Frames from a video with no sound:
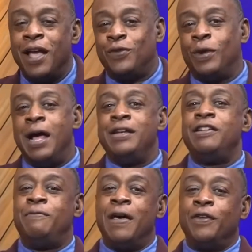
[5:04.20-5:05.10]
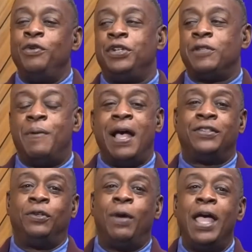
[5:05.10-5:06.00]
with our dear brother who just passed
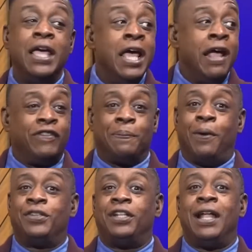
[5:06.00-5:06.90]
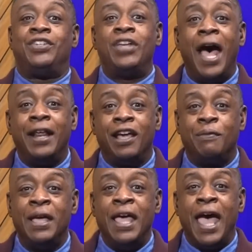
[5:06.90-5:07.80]
away, if the person that shot him
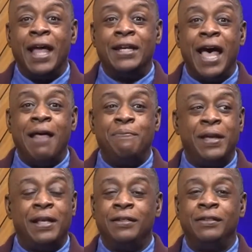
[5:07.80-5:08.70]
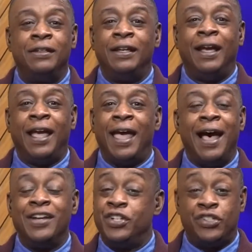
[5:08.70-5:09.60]
had not been a
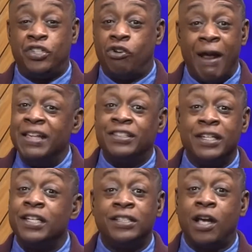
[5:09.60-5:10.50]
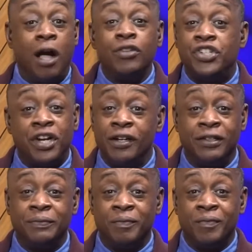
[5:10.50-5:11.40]
disgrace to his culture
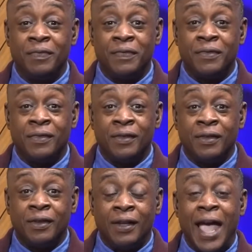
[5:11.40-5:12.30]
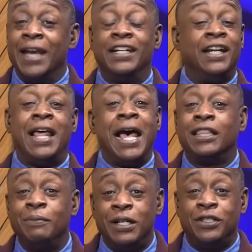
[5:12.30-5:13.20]
and an
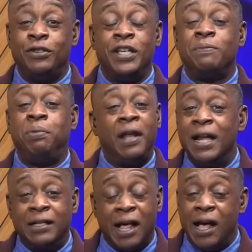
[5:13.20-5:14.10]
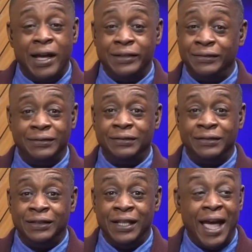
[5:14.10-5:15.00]
anathema to his bloodline
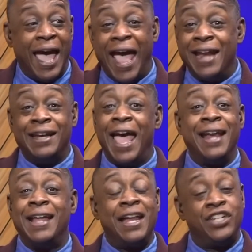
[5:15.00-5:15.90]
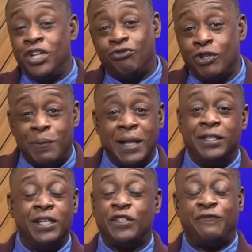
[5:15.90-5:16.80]
and had not disrespected
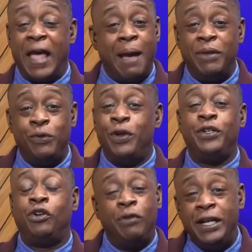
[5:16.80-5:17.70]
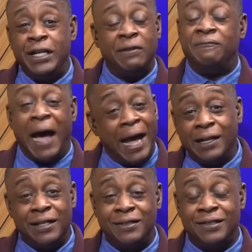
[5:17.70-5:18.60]
his family with greed and
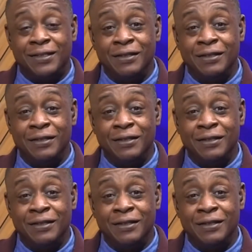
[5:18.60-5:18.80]
violence,